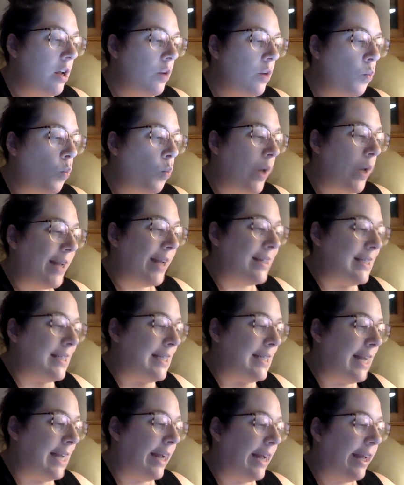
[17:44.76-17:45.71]

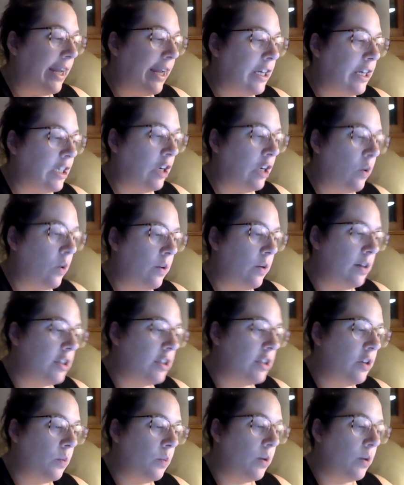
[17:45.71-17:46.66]
Wednesday, you're going
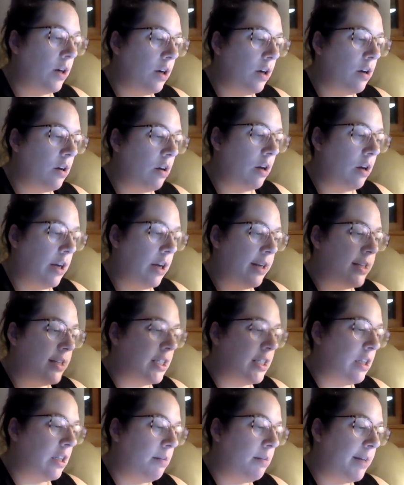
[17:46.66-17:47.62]
to work on
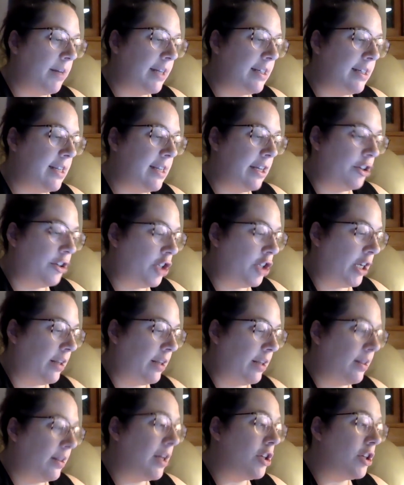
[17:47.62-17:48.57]
some
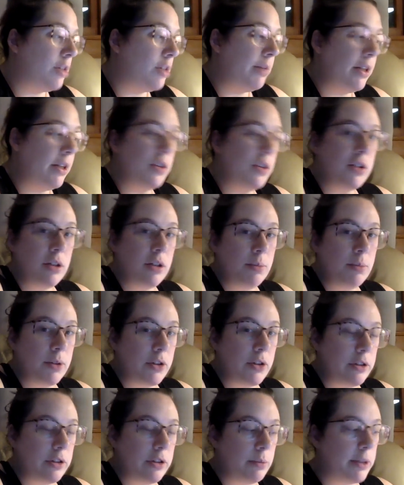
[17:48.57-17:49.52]
addition. That should be super,
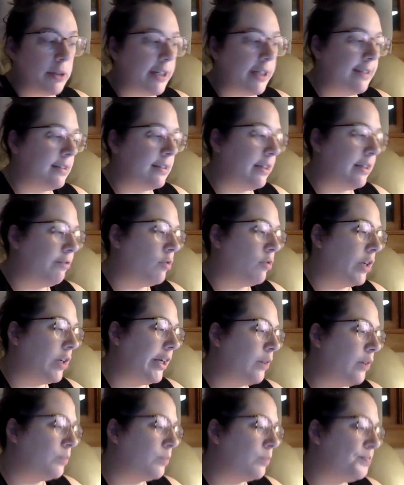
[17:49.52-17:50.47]
super easy for
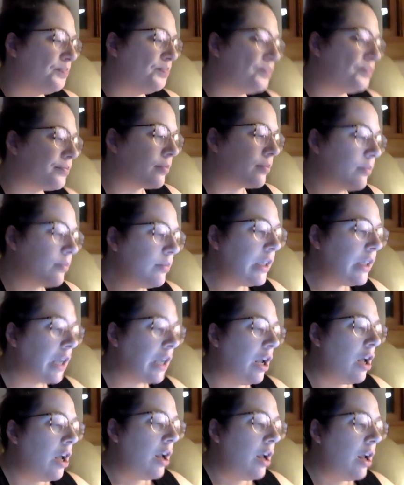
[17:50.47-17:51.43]
you.
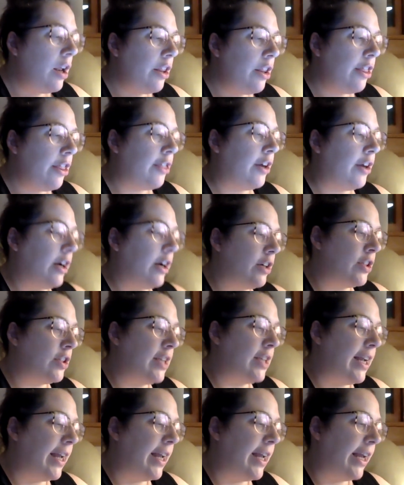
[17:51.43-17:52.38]

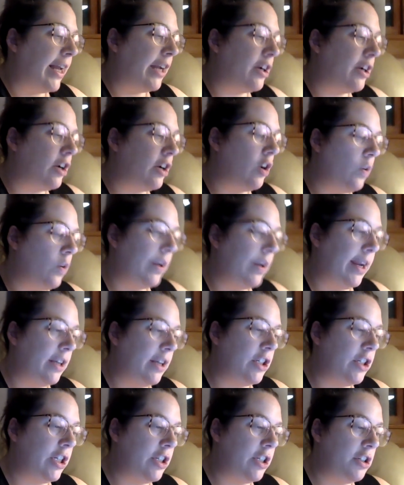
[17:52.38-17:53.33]
Thursday, you're going
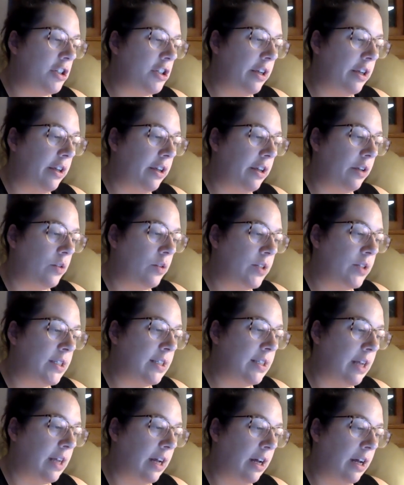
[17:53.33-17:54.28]
to do
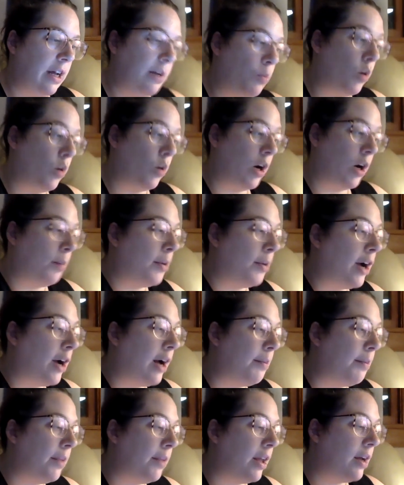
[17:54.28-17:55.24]
some word
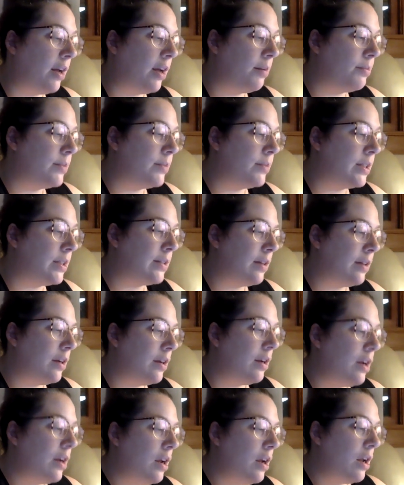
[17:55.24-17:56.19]
problems.
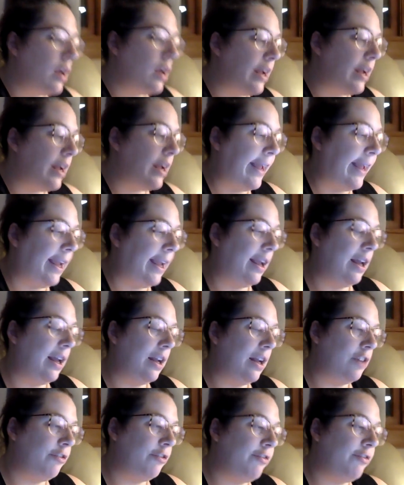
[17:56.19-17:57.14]

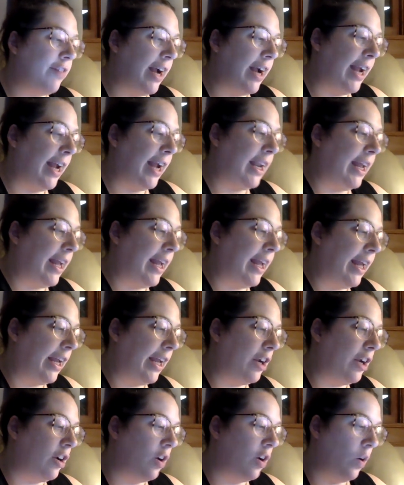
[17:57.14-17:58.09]
And Friday,
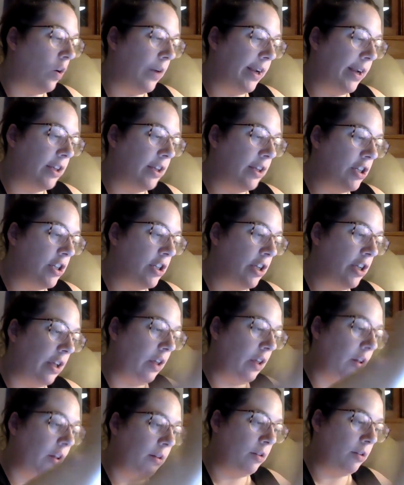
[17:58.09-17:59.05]
you're going to
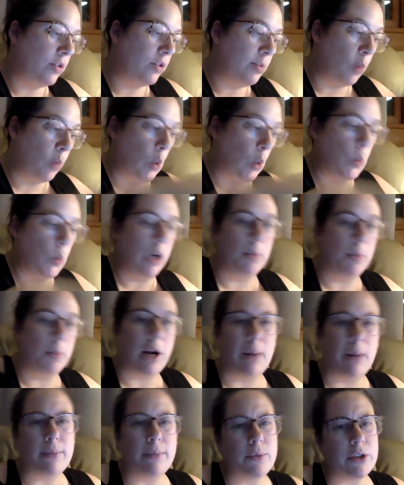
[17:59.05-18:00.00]
do some more word
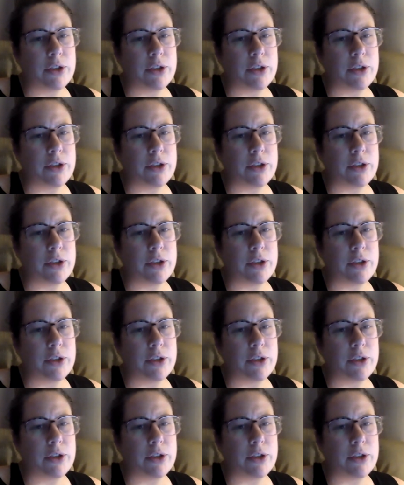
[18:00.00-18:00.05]
problems.